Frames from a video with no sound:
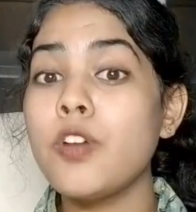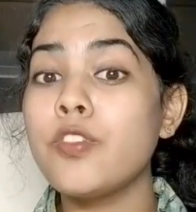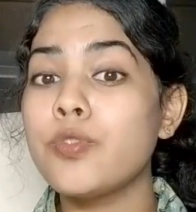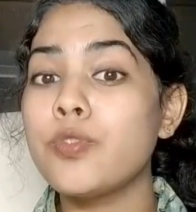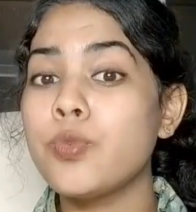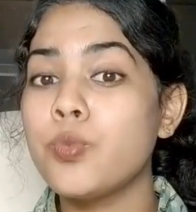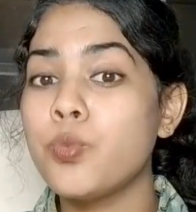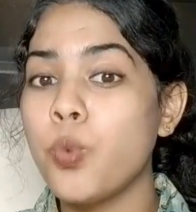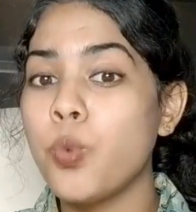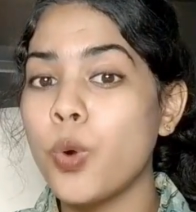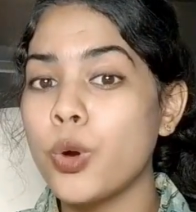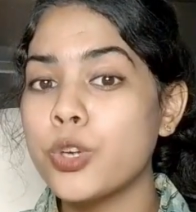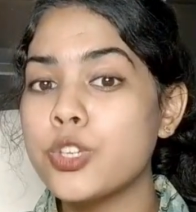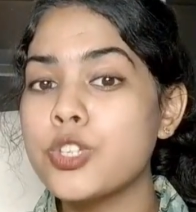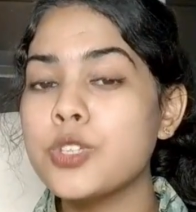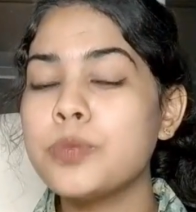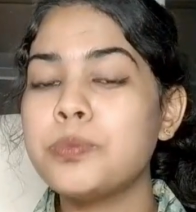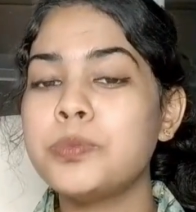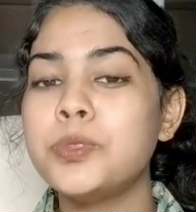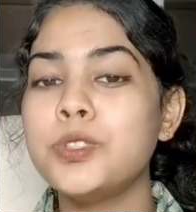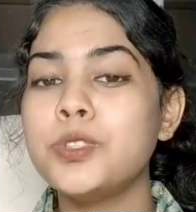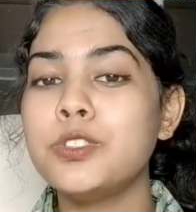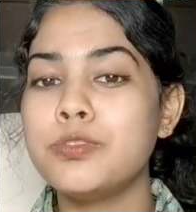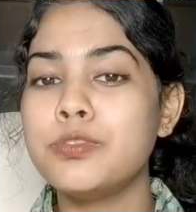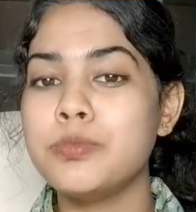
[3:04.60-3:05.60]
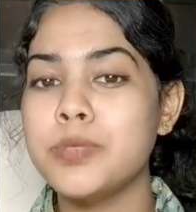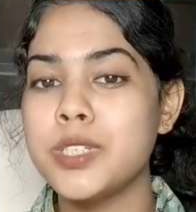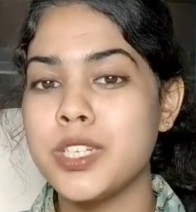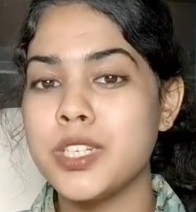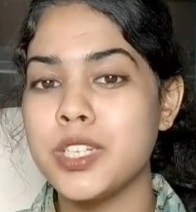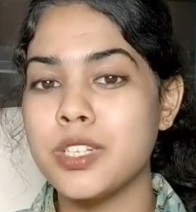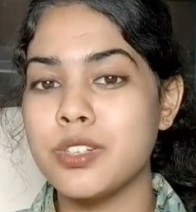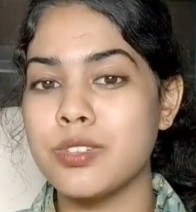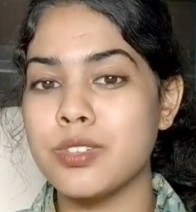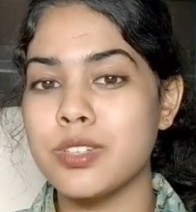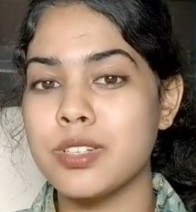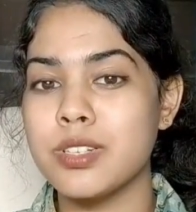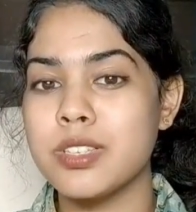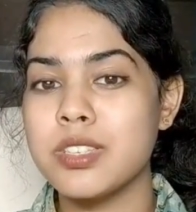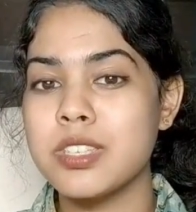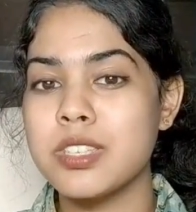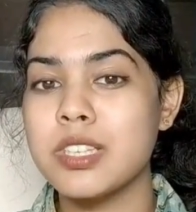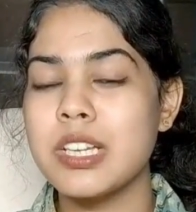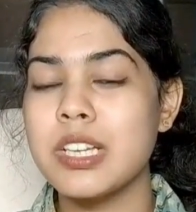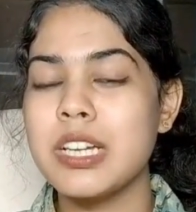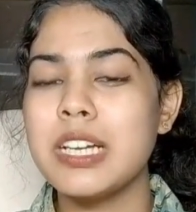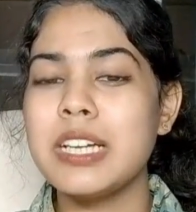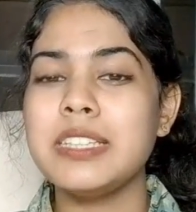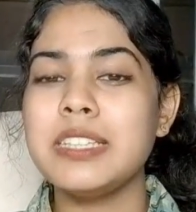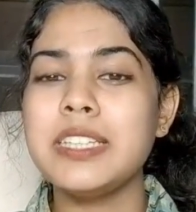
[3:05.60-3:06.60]
of waterproof
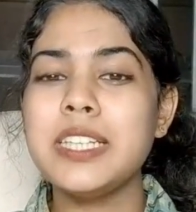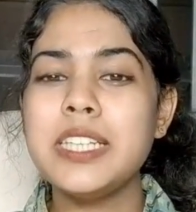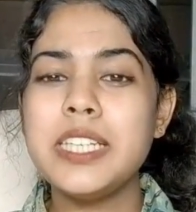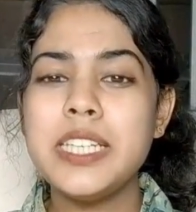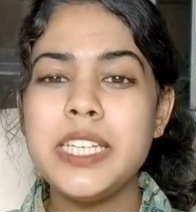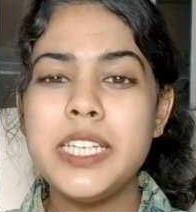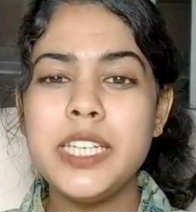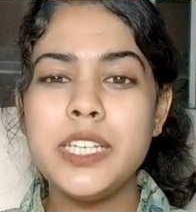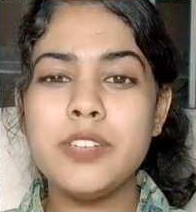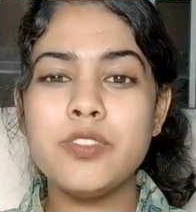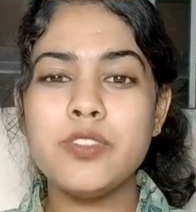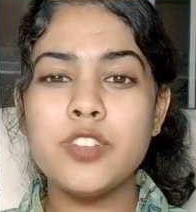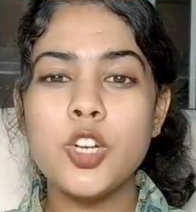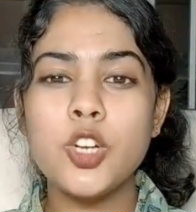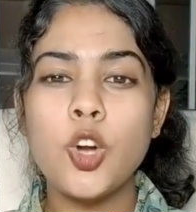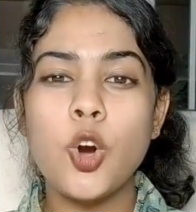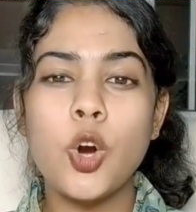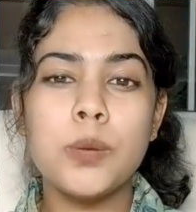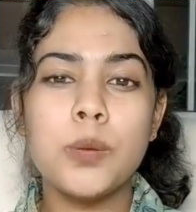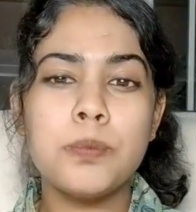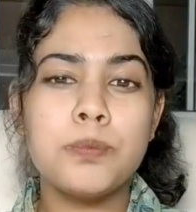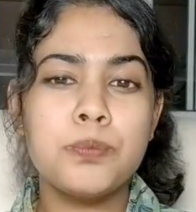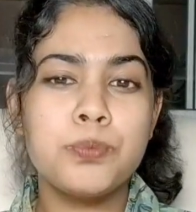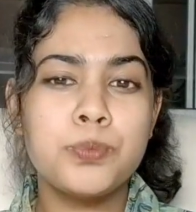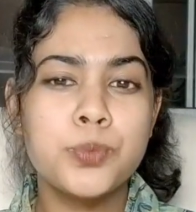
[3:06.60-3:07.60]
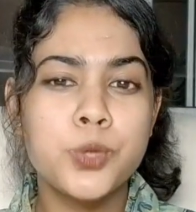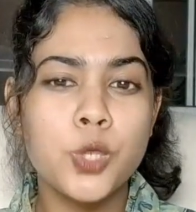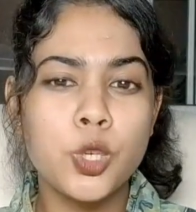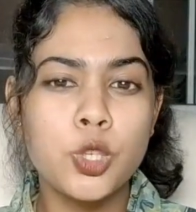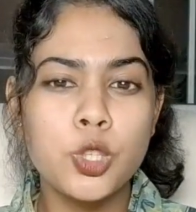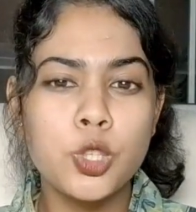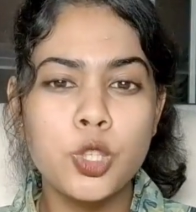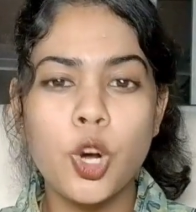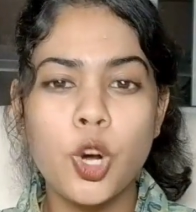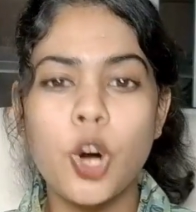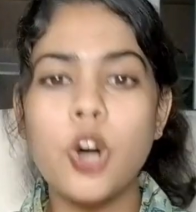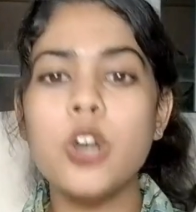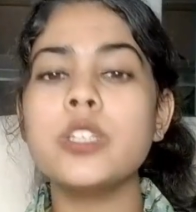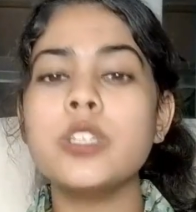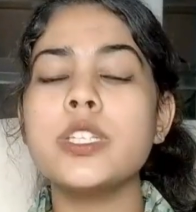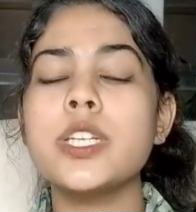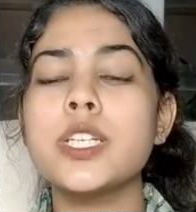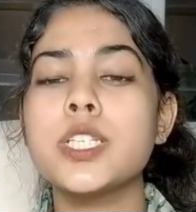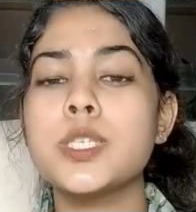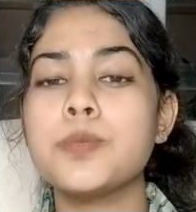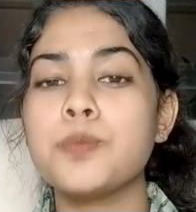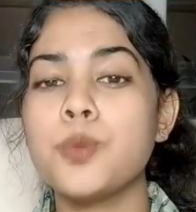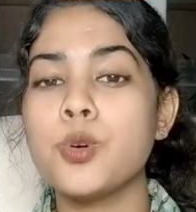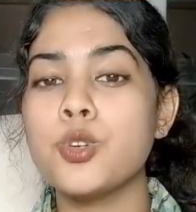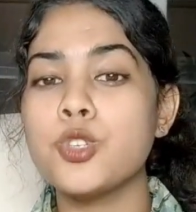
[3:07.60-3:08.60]
materials that even on prolonged
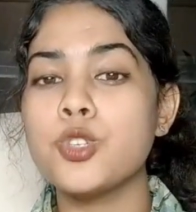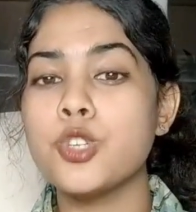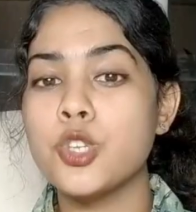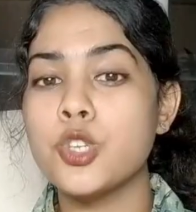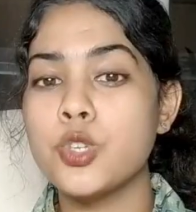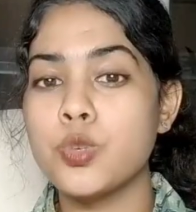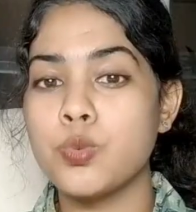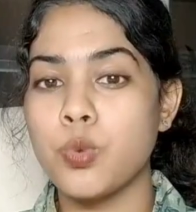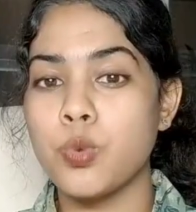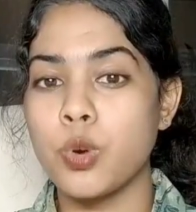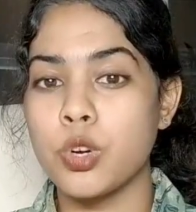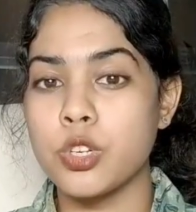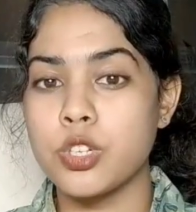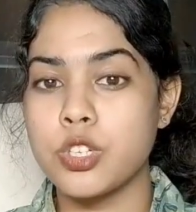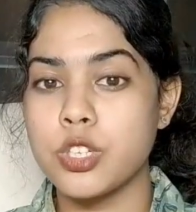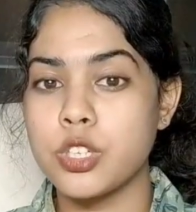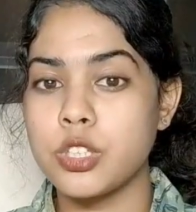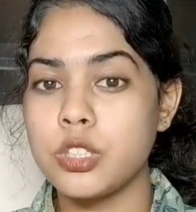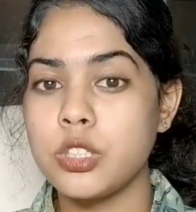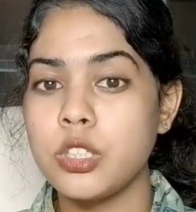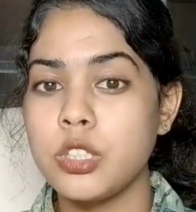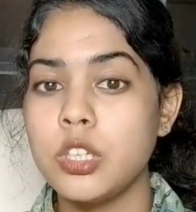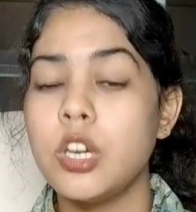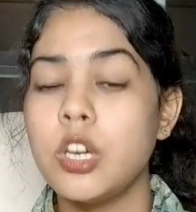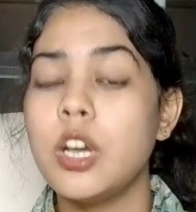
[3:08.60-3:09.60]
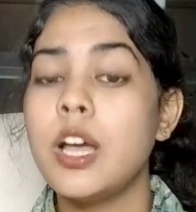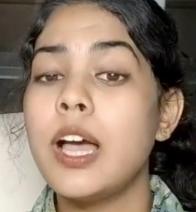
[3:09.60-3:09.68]
exposure to water